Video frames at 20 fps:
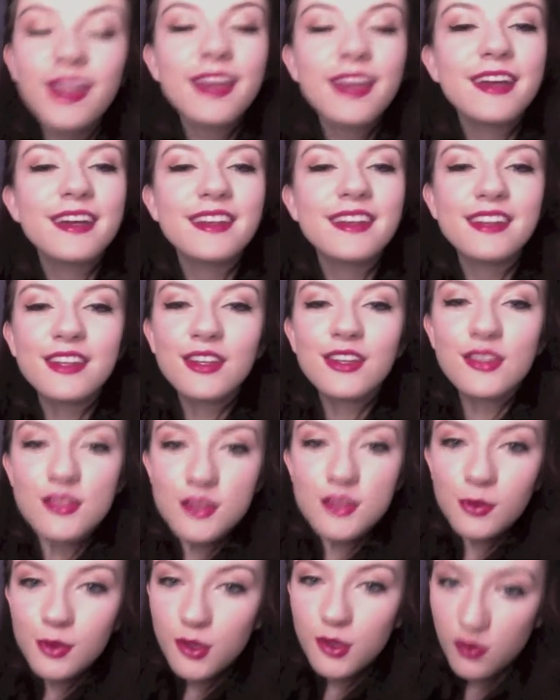thank you so
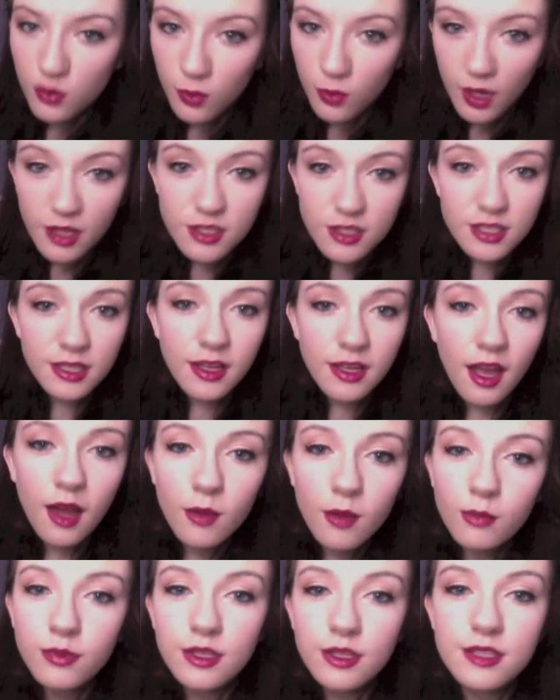much for watching.
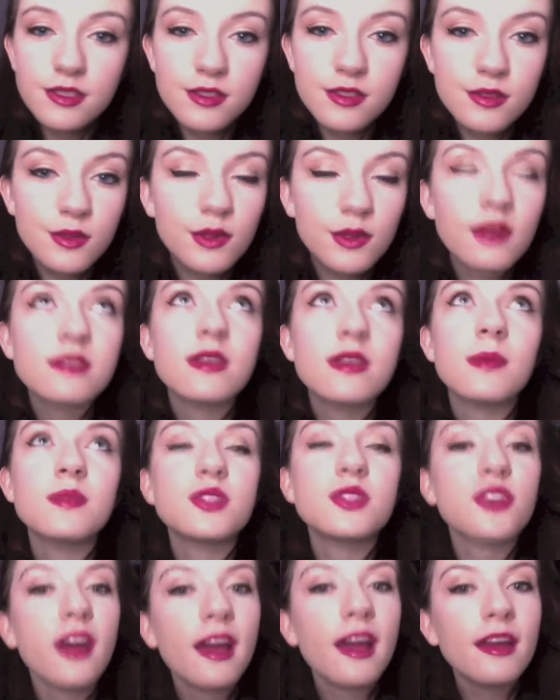Please
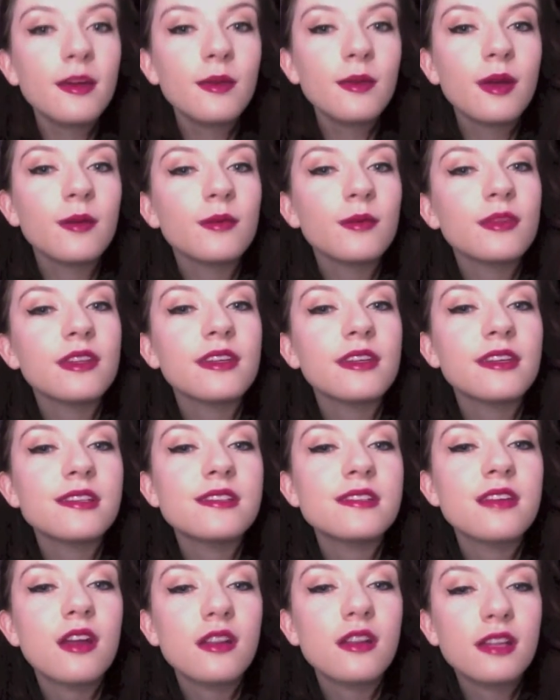subscribe and please
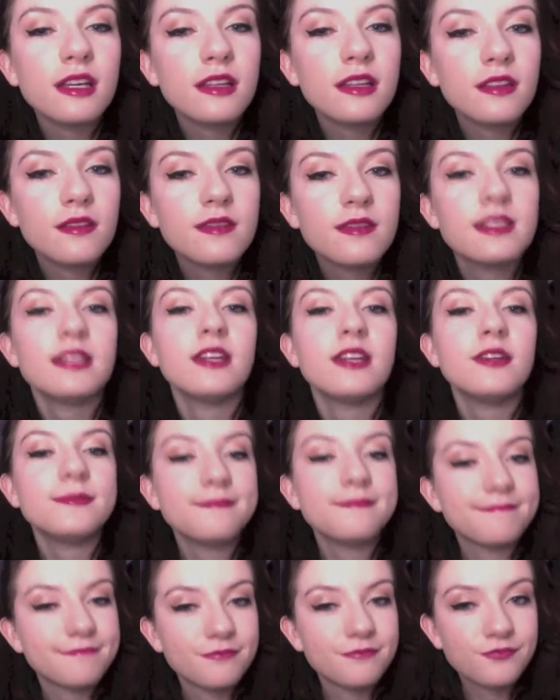like the video
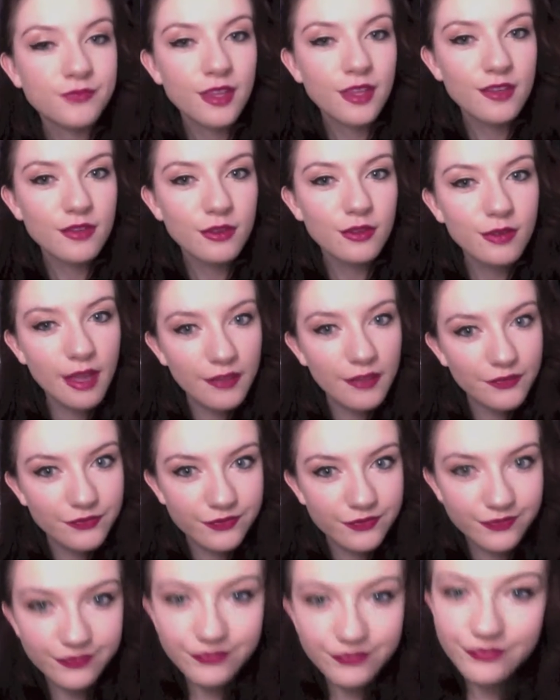if you can.
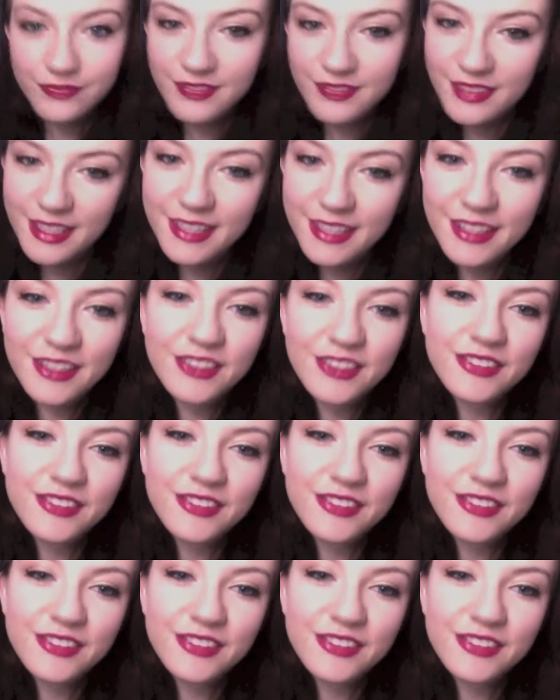Thank you.